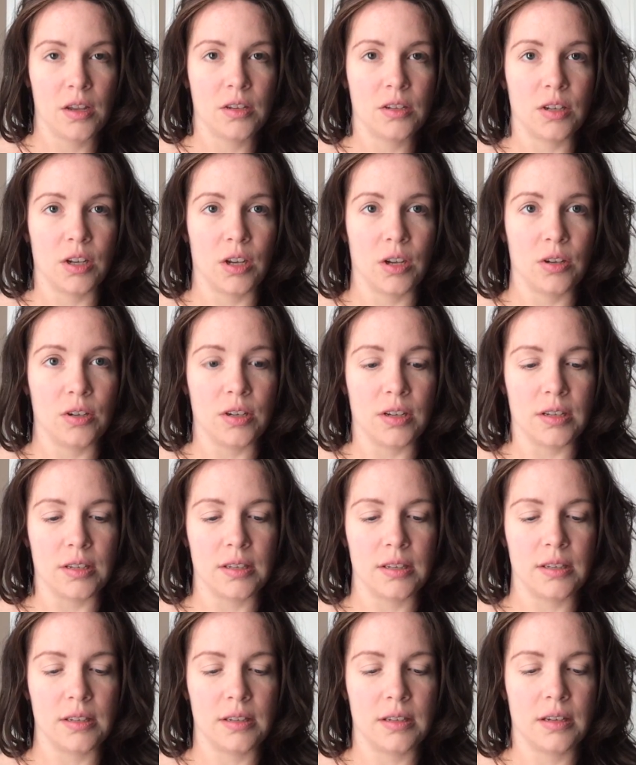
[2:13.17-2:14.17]
So you
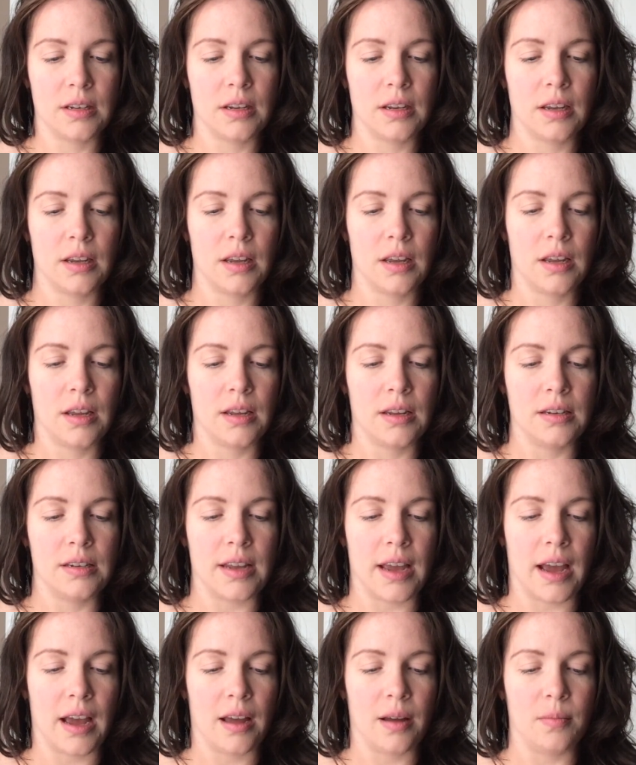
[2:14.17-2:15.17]
just
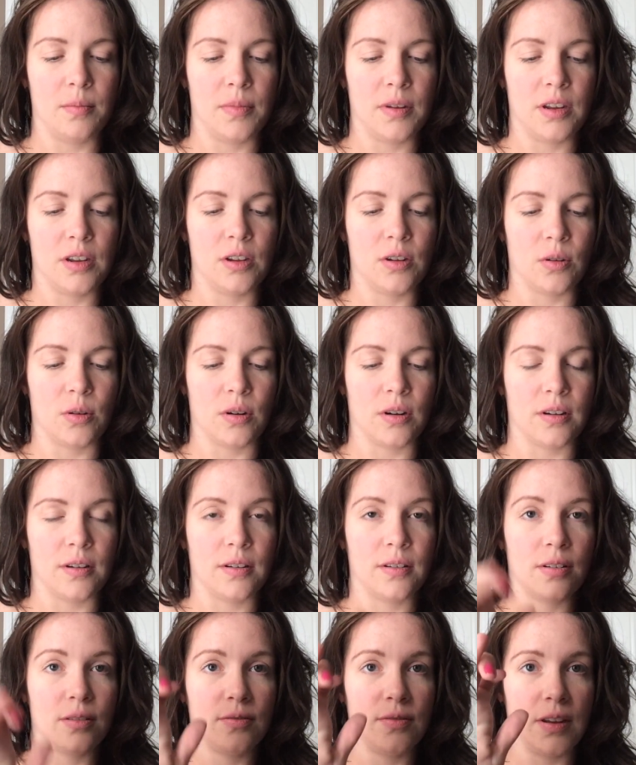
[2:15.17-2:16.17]
dab
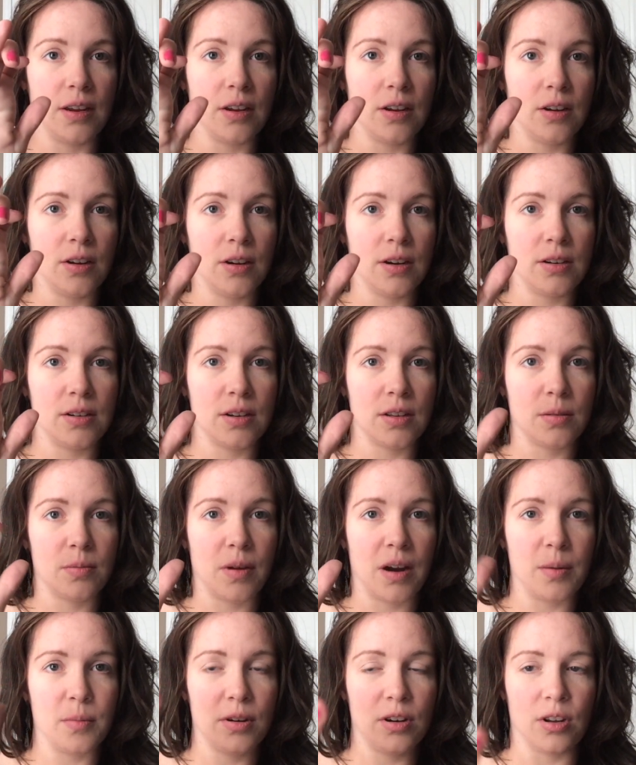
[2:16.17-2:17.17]
your finger into the
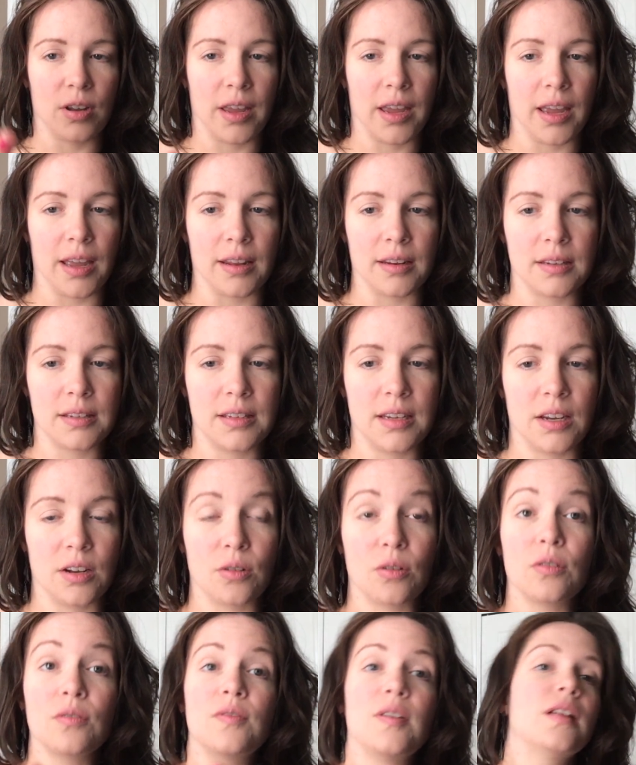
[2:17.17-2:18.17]
primer. You can't see it
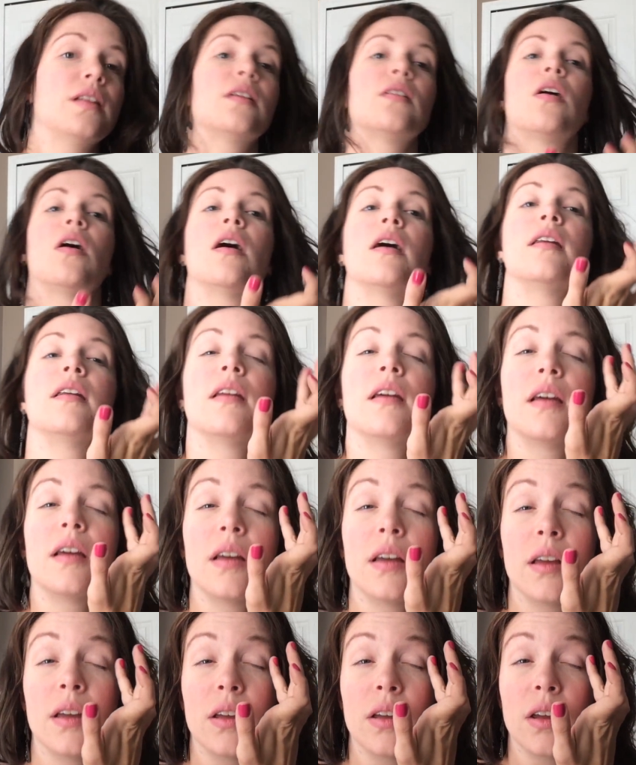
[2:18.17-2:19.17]
or feel it on,
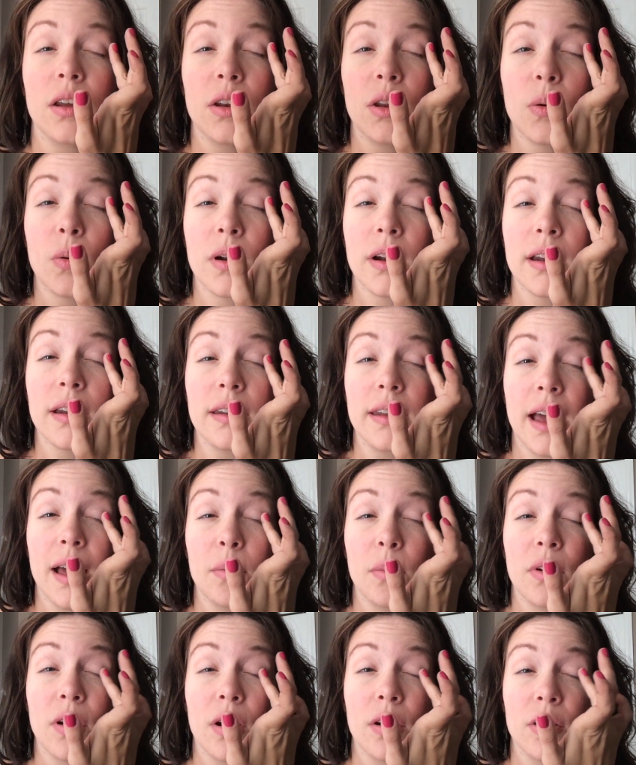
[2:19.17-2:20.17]
and you want to
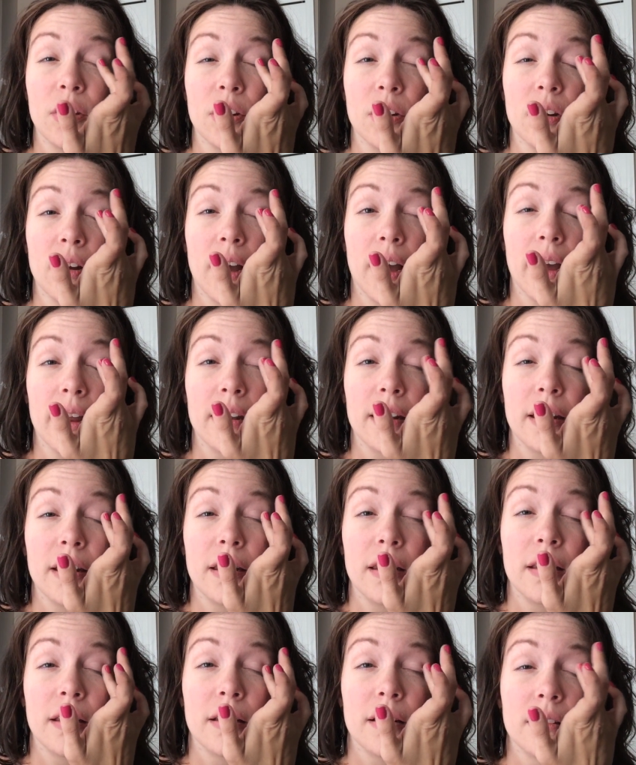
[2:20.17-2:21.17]
dab it on your
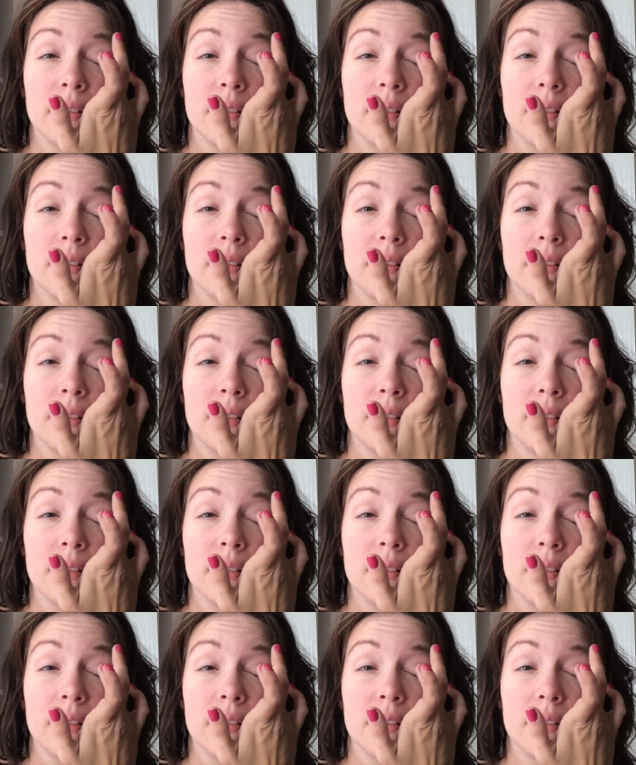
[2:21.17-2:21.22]
eyelid.